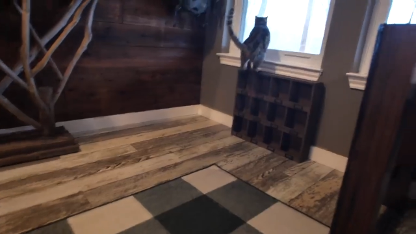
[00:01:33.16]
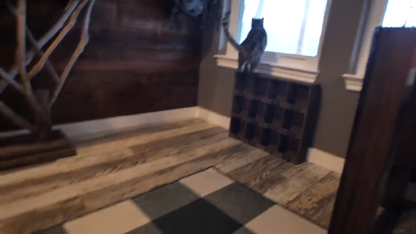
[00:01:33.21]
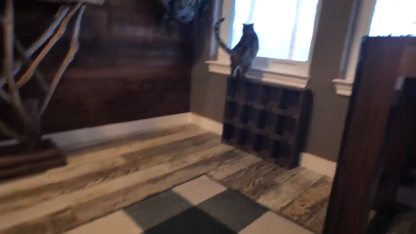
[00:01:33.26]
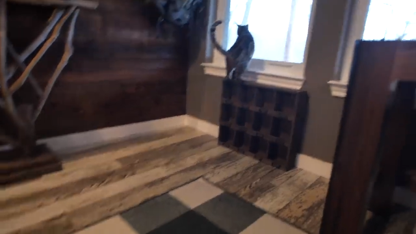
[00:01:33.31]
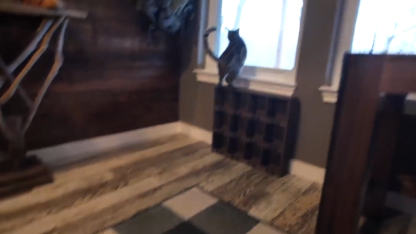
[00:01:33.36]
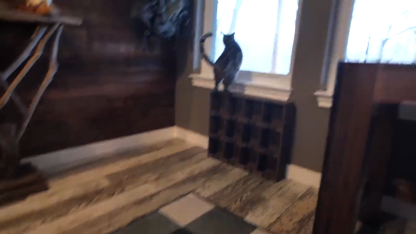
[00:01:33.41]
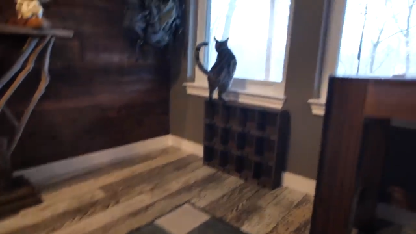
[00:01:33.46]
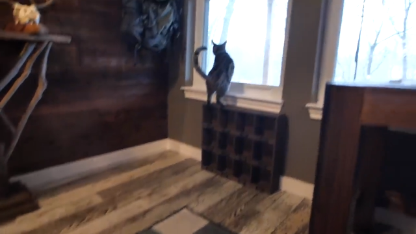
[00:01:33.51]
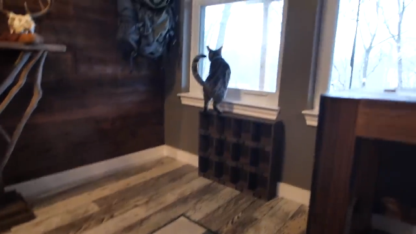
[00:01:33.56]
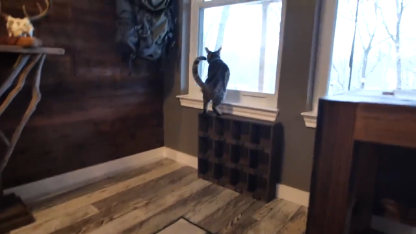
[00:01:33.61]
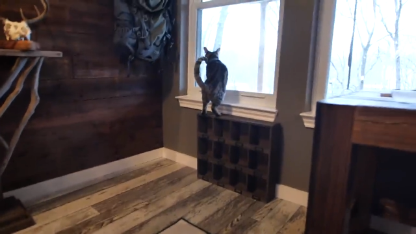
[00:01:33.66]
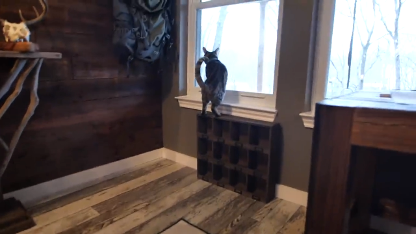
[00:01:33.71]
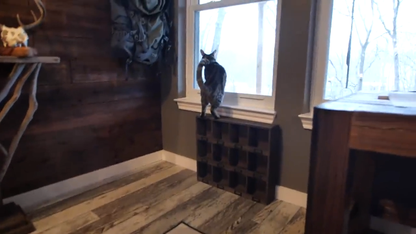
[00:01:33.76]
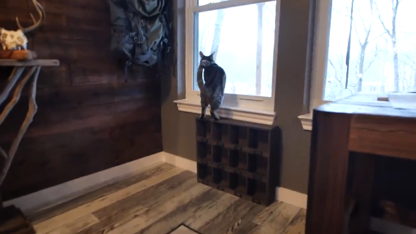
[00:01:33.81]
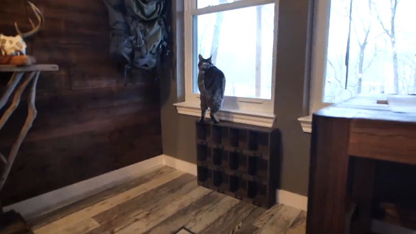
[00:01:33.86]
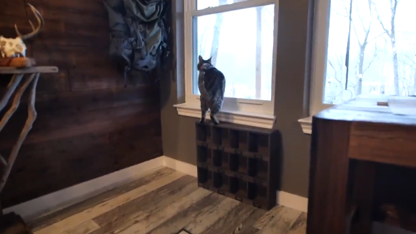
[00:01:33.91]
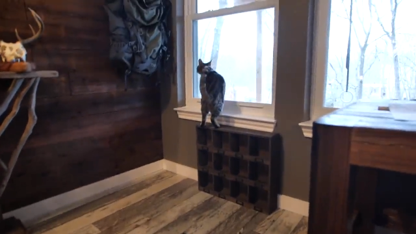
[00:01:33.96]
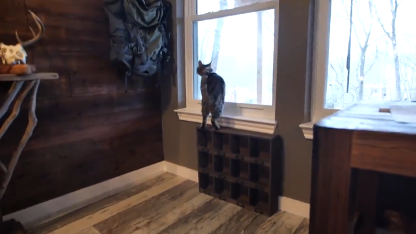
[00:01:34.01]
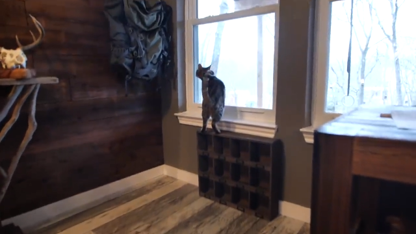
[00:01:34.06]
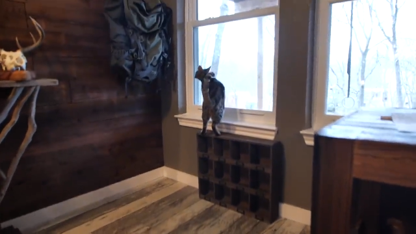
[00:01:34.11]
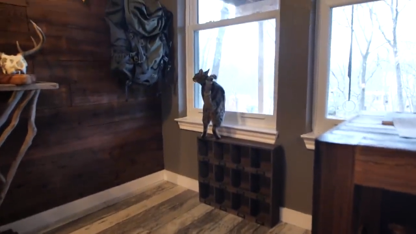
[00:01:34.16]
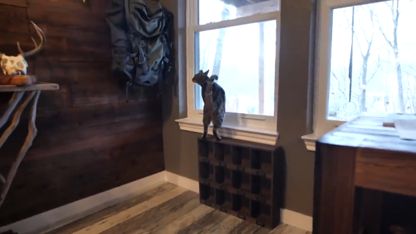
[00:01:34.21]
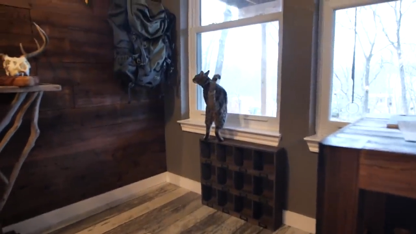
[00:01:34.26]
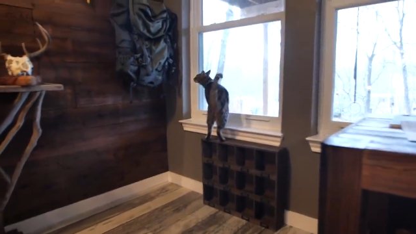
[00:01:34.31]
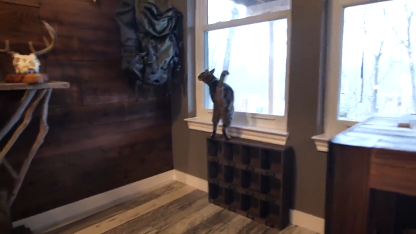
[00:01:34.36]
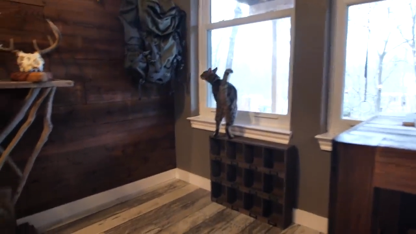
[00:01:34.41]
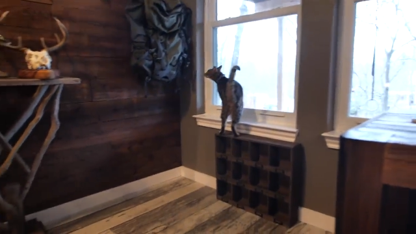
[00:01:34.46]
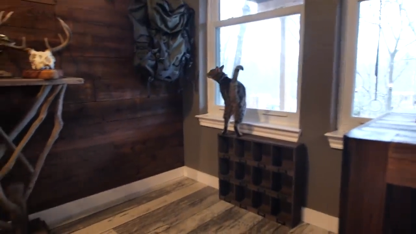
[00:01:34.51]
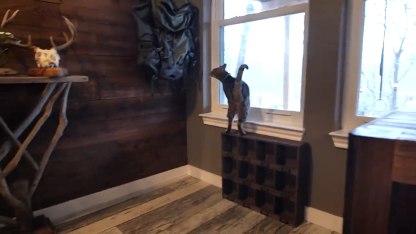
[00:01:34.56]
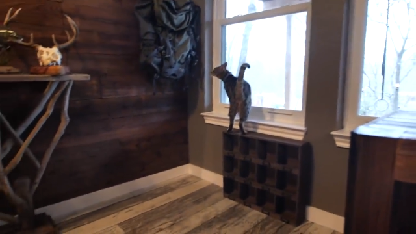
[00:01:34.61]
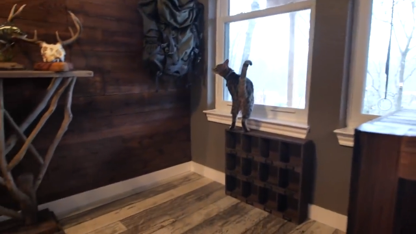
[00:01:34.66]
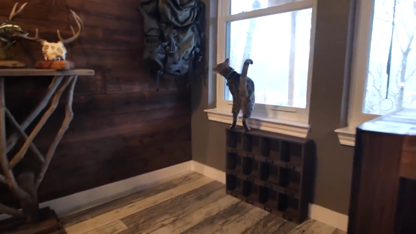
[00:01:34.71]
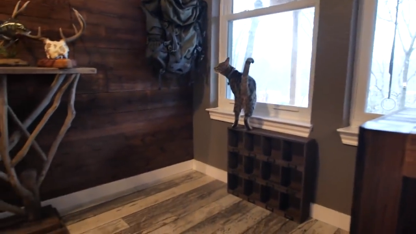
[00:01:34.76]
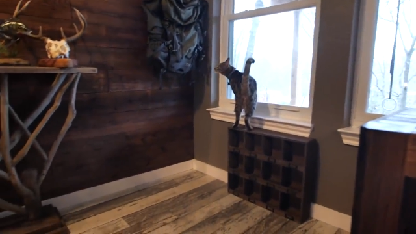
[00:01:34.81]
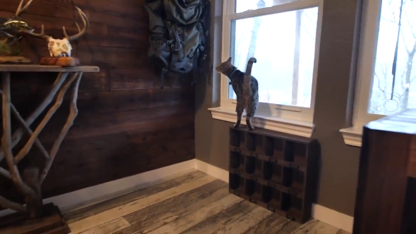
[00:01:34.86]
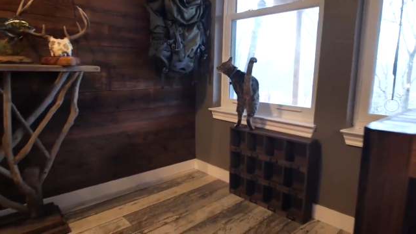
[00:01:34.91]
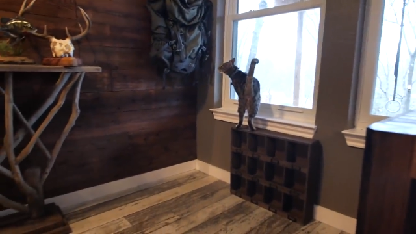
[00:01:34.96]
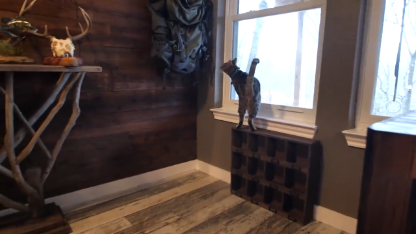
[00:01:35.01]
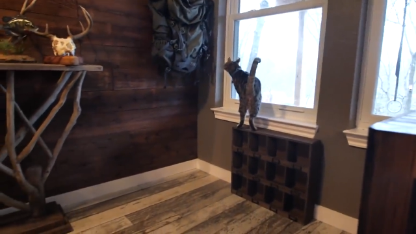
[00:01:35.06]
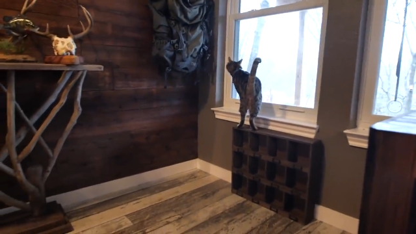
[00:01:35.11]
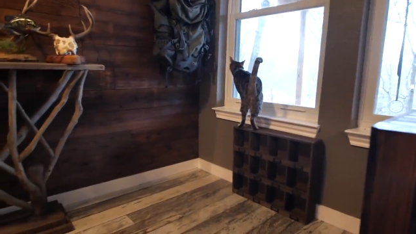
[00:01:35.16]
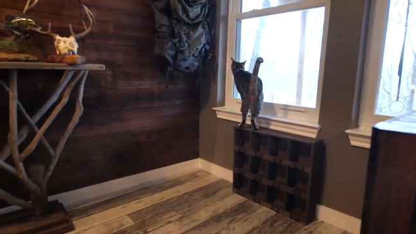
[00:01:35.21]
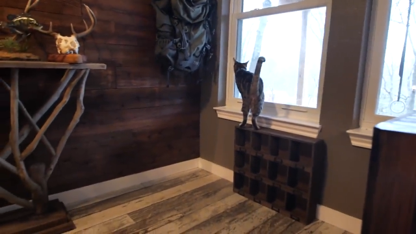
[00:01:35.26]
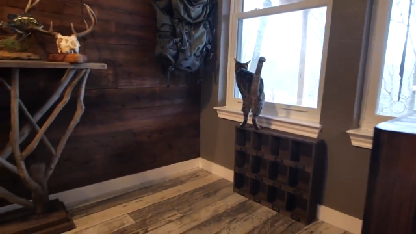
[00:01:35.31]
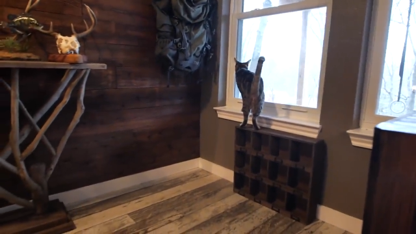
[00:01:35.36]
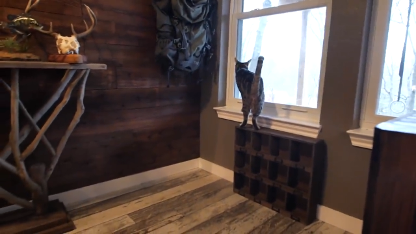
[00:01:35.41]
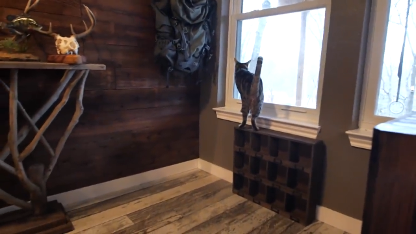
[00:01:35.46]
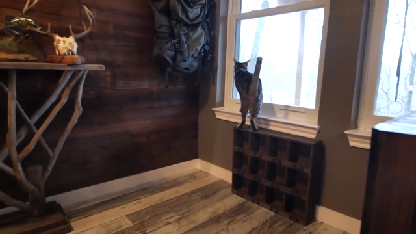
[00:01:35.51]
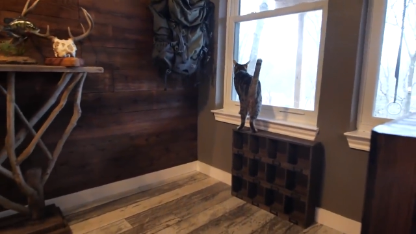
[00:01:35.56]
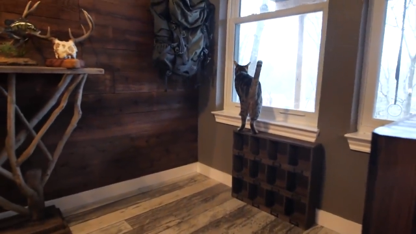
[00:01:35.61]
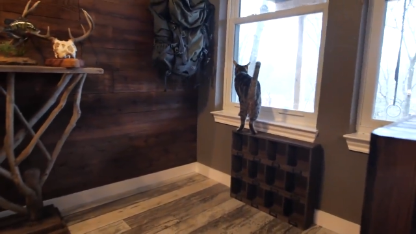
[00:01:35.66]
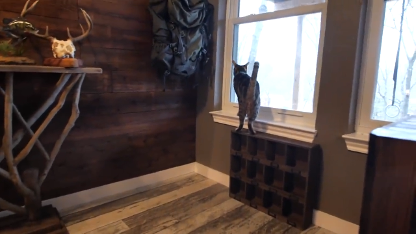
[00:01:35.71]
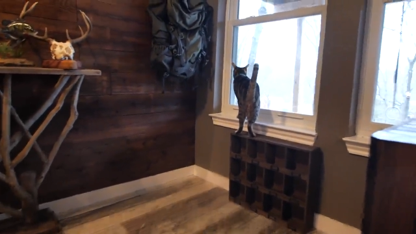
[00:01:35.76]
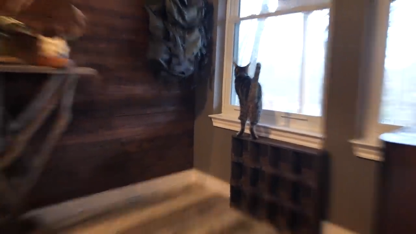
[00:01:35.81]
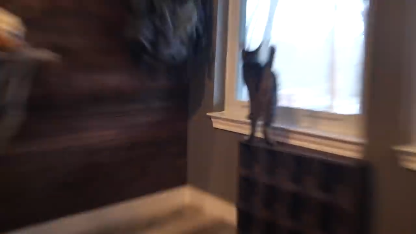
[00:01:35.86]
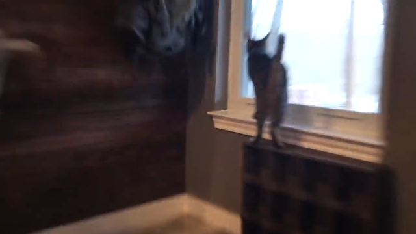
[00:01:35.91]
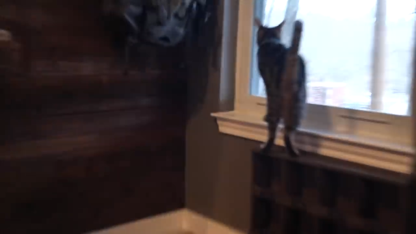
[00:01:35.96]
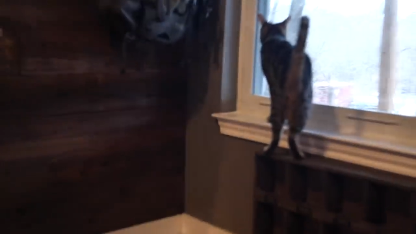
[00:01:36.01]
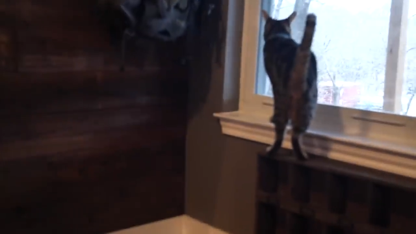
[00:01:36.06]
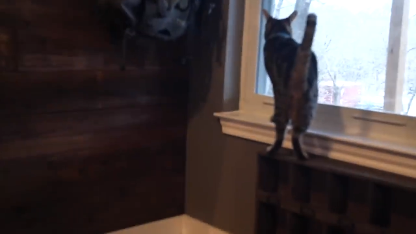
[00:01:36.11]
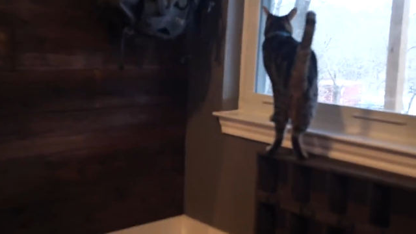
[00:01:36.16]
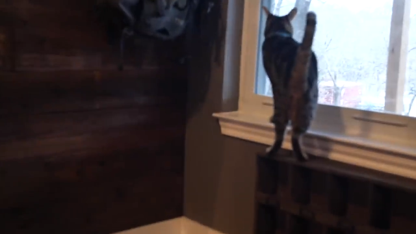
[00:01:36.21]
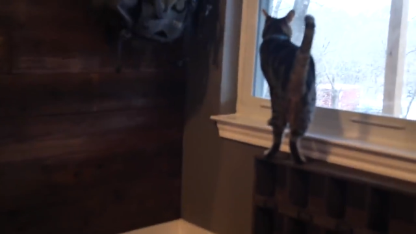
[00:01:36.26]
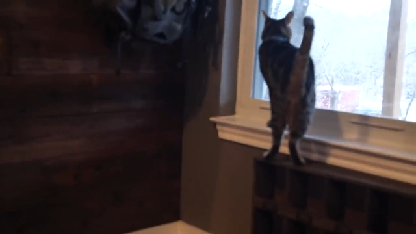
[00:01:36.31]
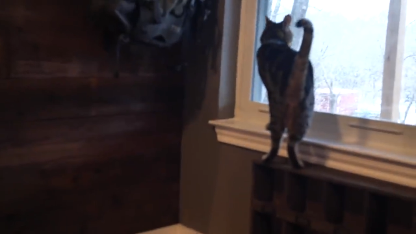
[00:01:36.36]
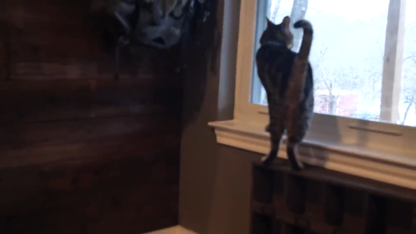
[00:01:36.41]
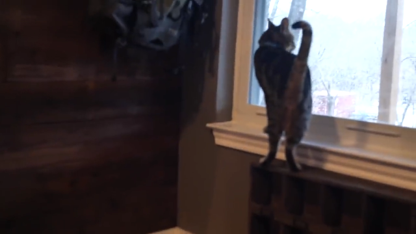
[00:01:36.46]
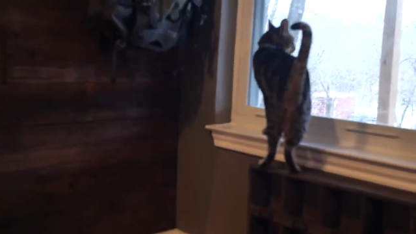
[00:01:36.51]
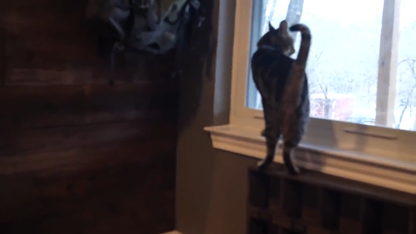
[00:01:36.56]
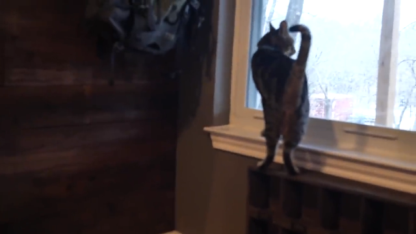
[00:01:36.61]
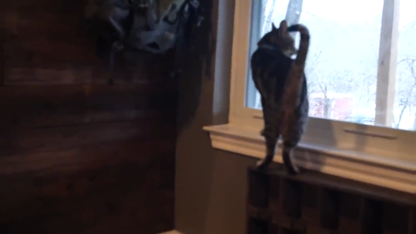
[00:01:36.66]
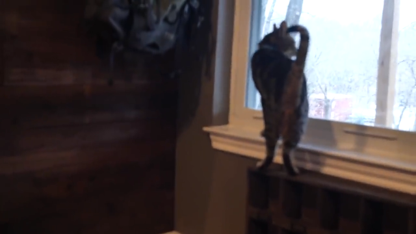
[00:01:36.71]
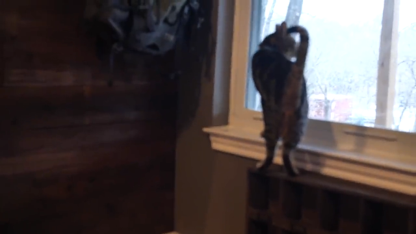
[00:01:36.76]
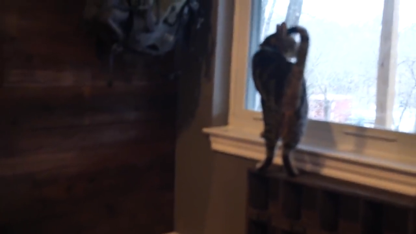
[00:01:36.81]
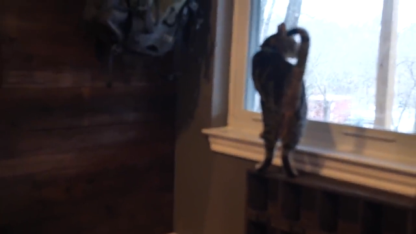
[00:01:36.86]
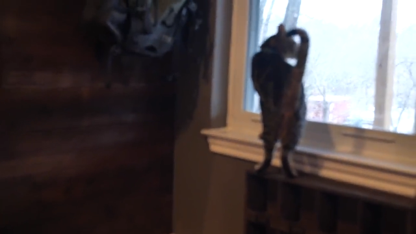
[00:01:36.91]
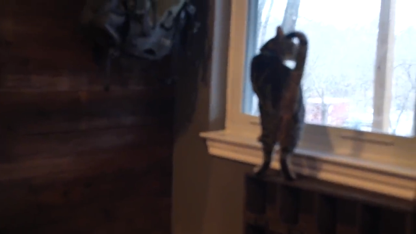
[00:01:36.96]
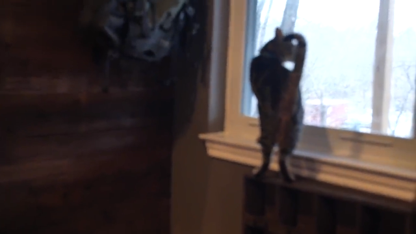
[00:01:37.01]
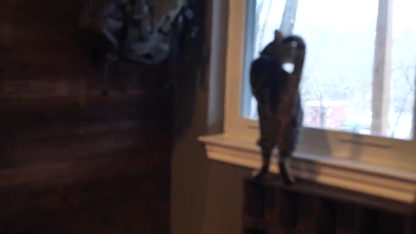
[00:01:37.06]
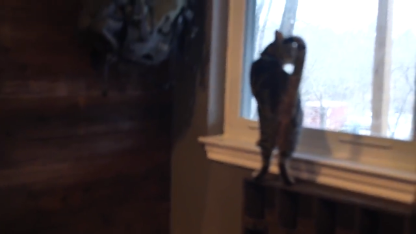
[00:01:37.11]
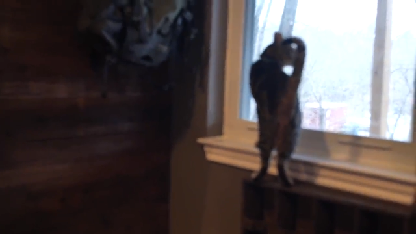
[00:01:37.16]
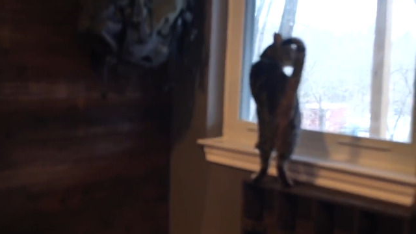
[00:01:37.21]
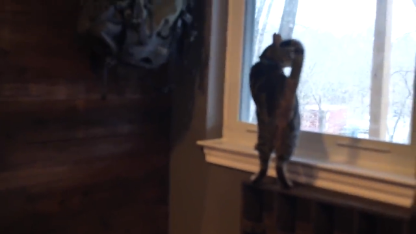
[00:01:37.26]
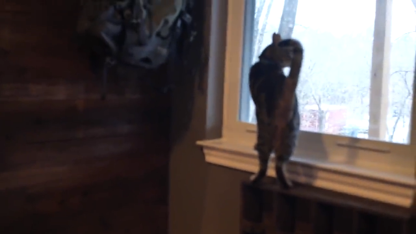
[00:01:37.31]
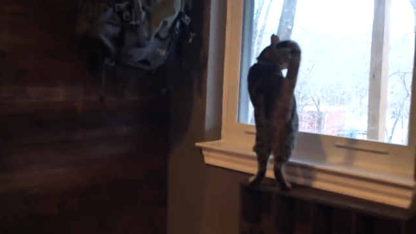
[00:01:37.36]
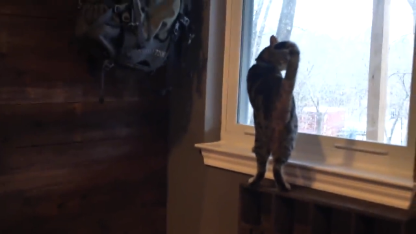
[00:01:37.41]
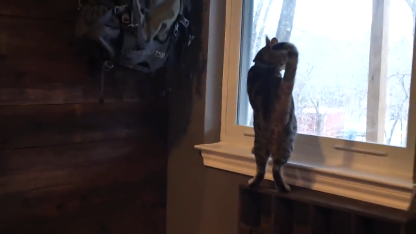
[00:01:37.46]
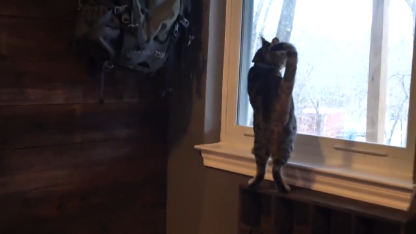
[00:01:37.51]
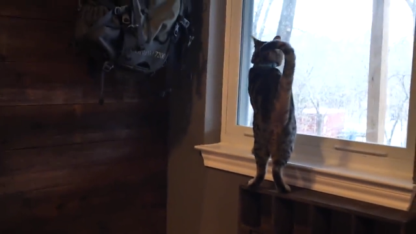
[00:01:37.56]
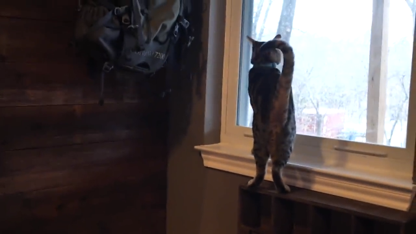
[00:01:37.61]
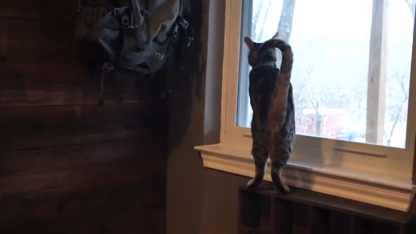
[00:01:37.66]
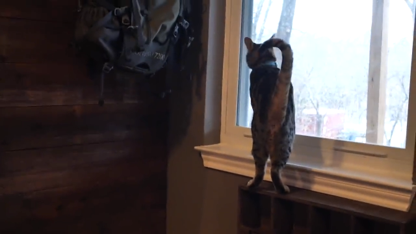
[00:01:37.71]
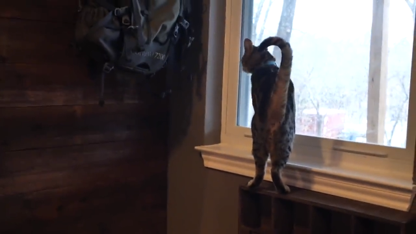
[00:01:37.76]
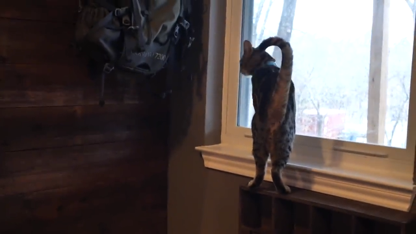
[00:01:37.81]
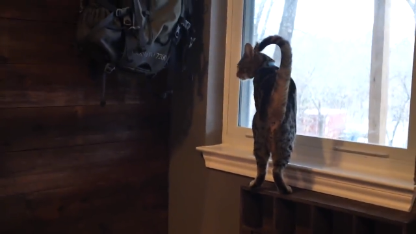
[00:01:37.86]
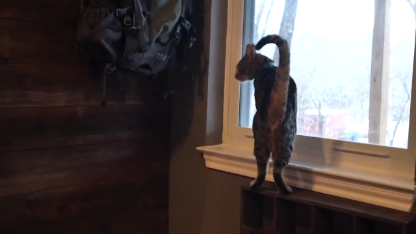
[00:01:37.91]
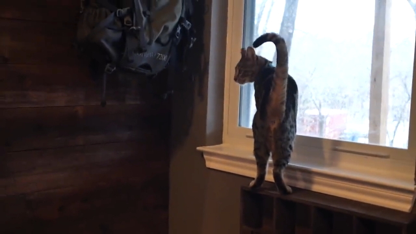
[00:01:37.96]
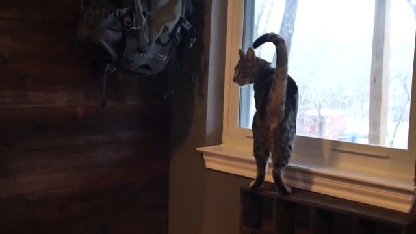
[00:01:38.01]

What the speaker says: Nobody's mouth can be seen.